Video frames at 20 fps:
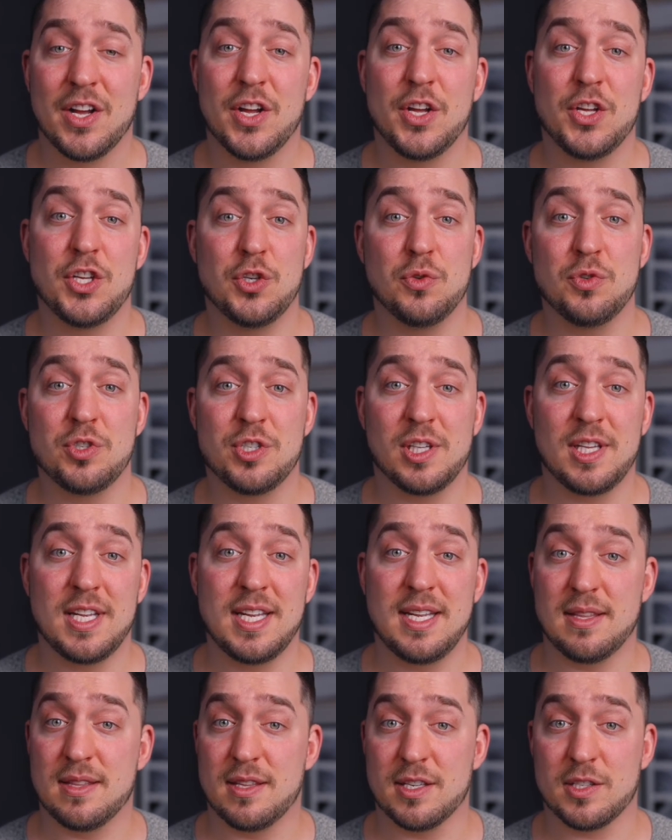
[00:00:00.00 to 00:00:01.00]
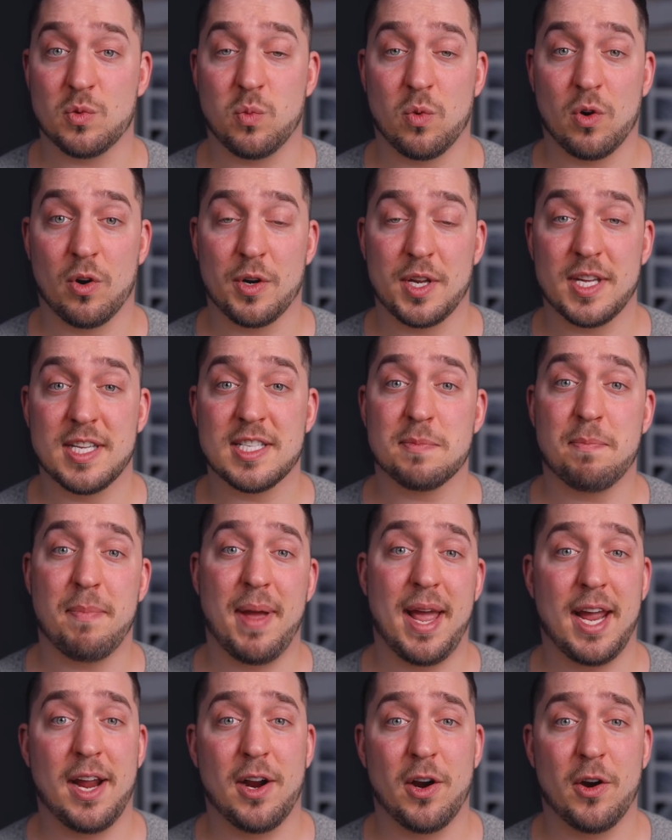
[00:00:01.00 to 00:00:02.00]
Usually, this word is
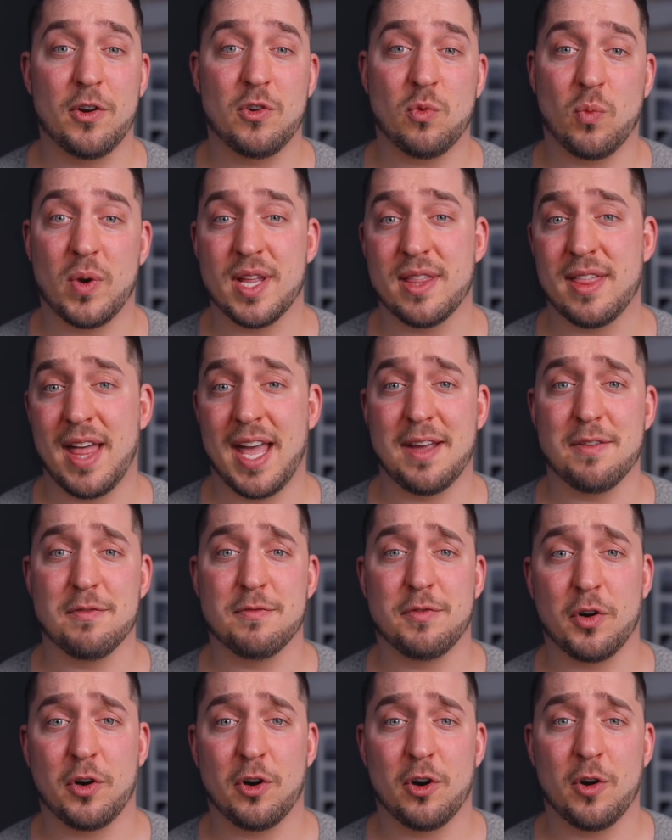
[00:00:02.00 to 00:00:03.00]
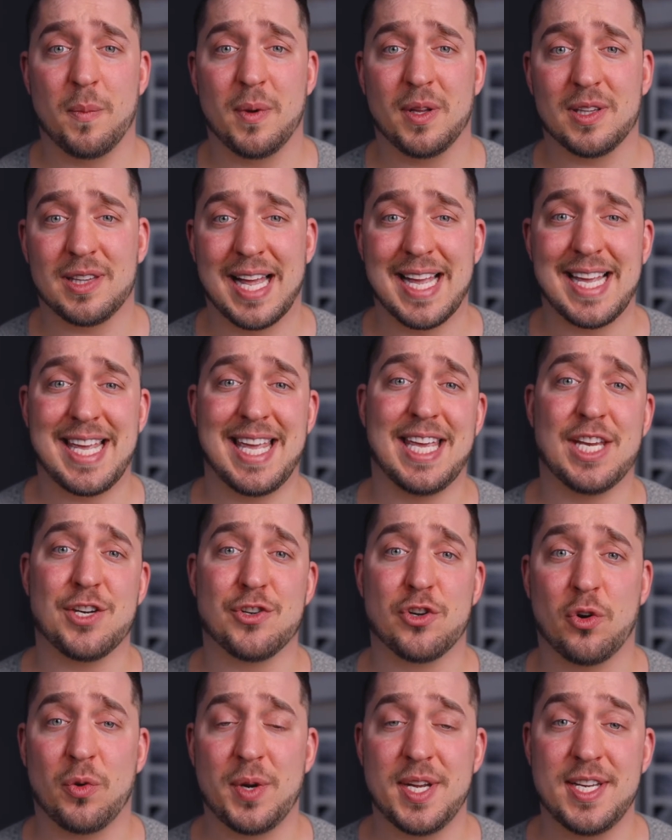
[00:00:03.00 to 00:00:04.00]
paired with a verb like
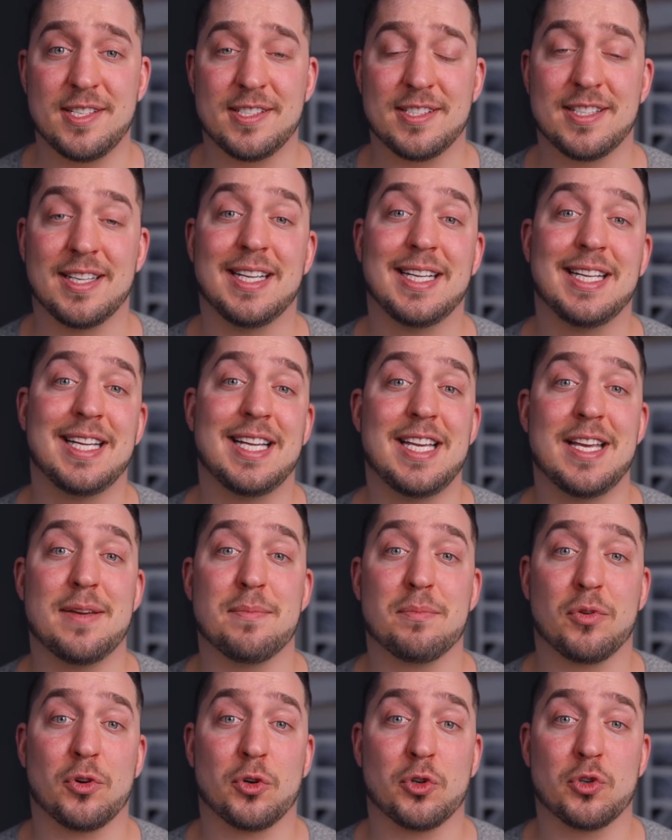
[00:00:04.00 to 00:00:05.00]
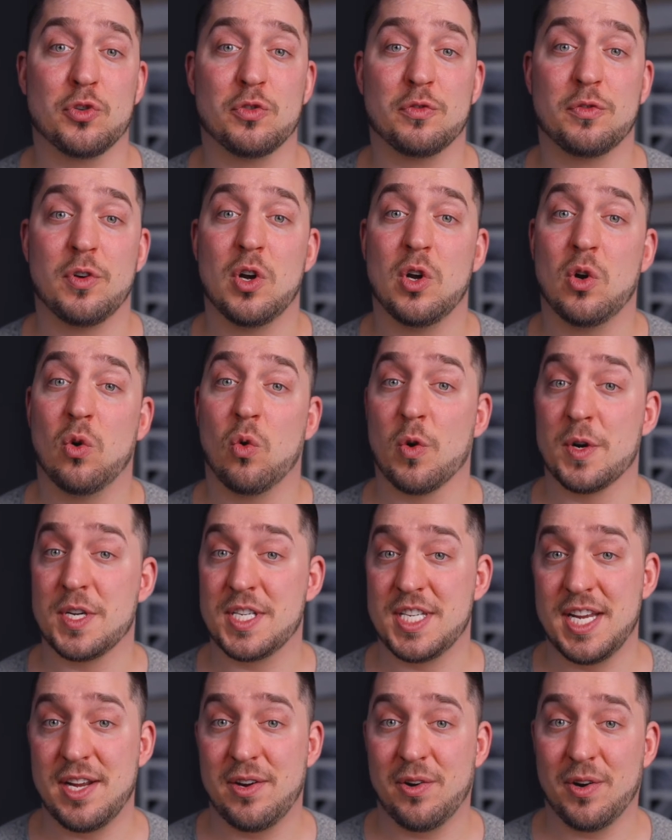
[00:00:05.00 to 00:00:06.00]
increase, improve, or
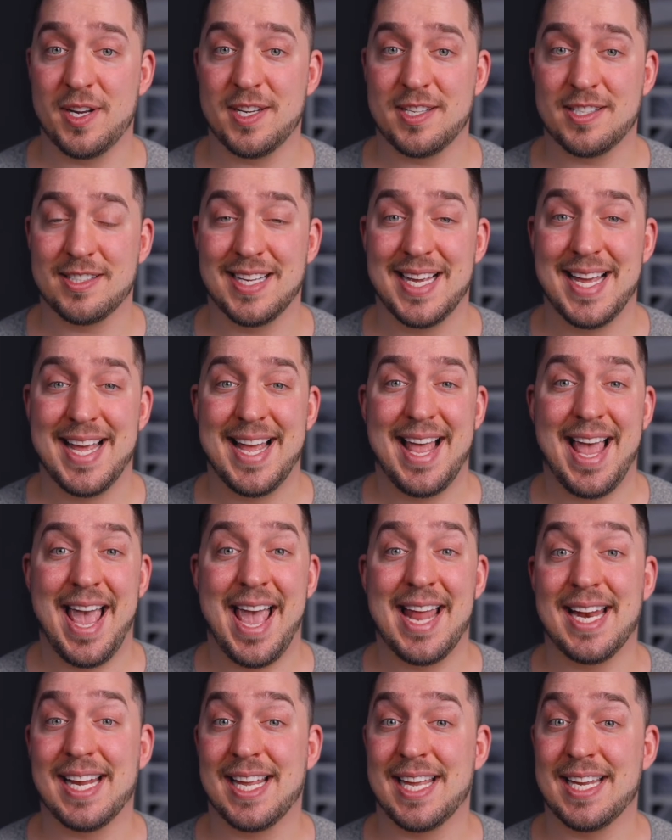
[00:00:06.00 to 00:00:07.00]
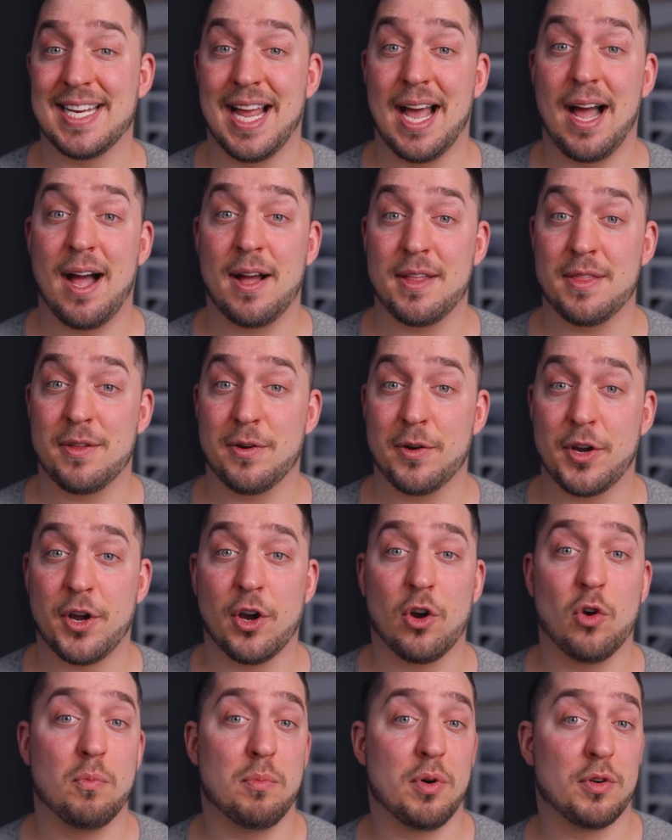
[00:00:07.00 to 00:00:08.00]
decrease, and it can either
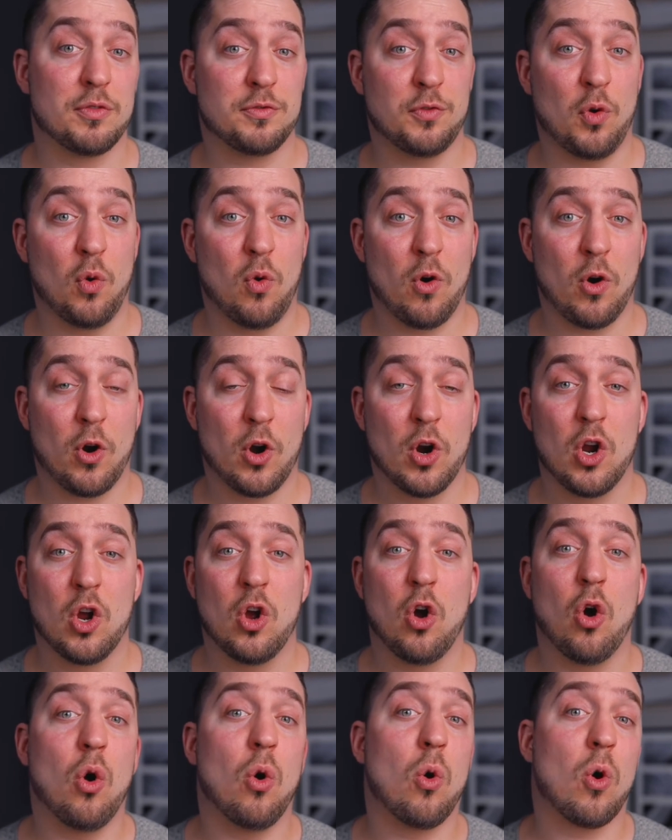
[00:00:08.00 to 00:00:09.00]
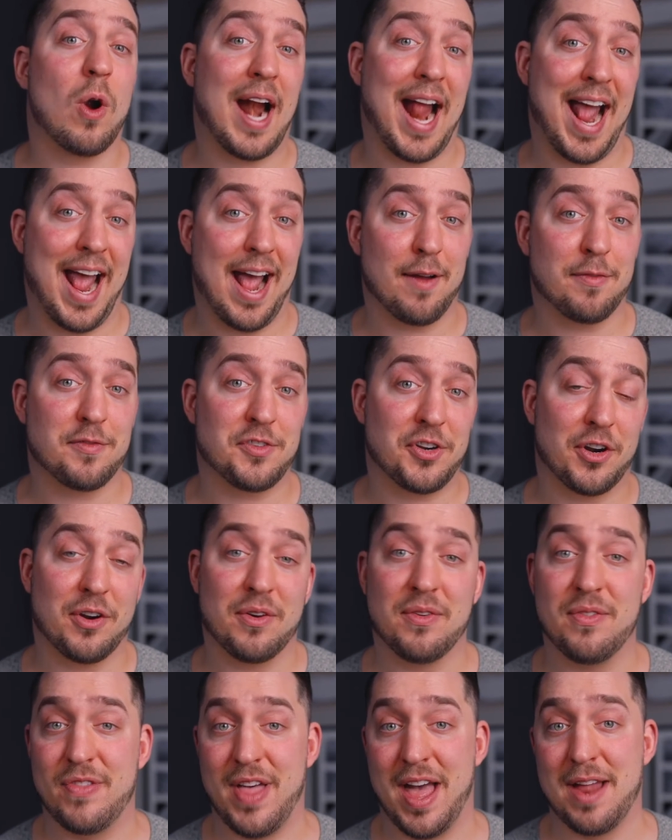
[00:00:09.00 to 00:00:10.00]
go before or after
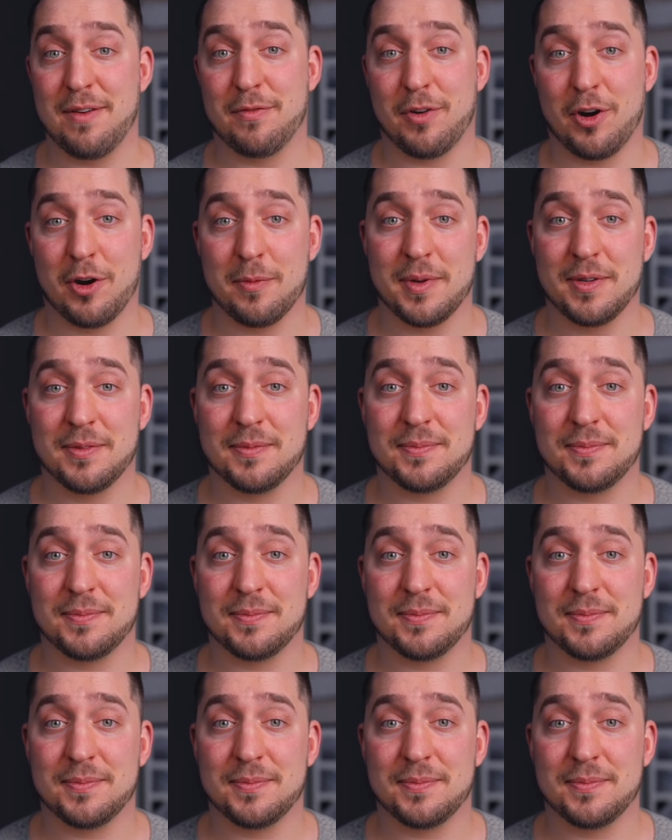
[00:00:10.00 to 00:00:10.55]
that verb.